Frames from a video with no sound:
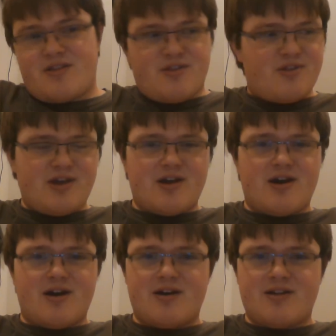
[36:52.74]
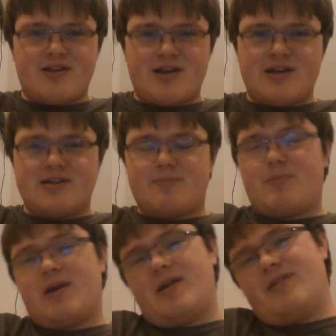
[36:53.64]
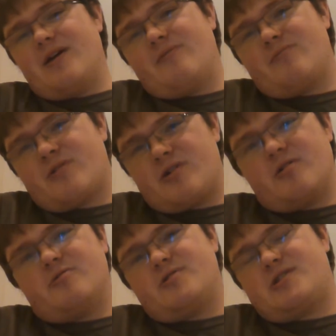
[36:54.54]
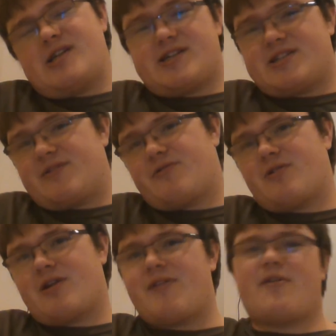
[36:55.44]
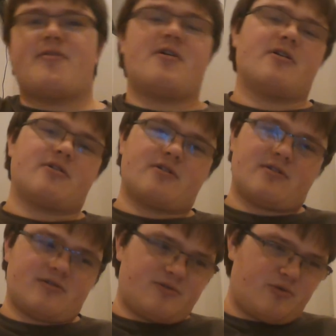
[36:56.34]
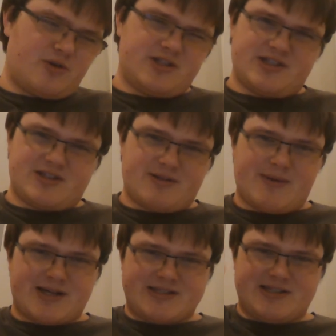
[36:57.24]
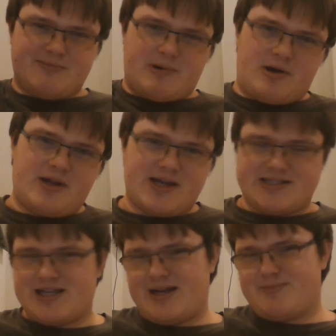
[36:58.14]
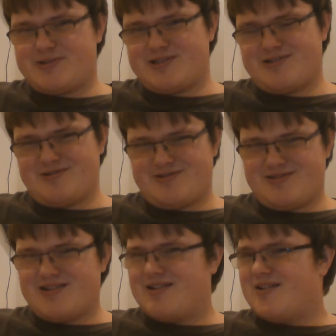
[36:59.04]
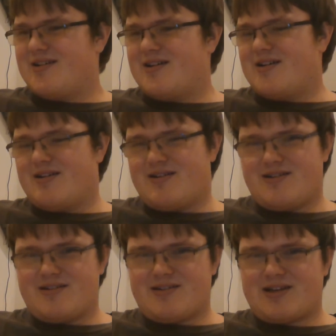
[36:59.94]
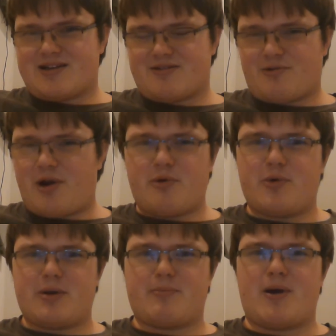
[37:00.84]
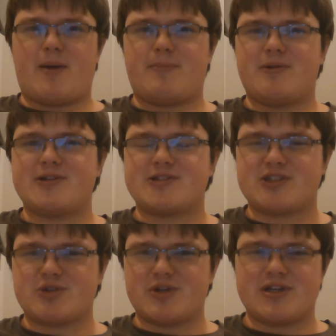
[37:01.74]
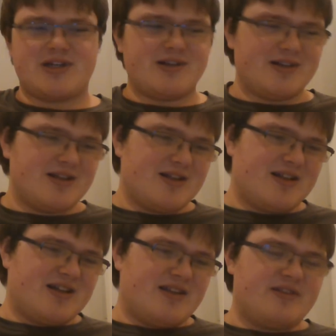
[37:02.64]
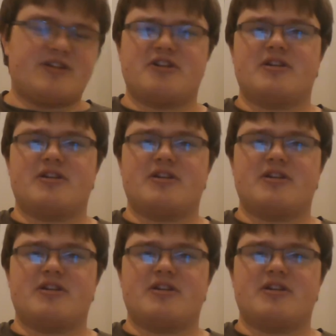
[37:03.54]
the NDP that takes different, and then the Maxime Bernier types, like the right-wing populist sort of deal, and the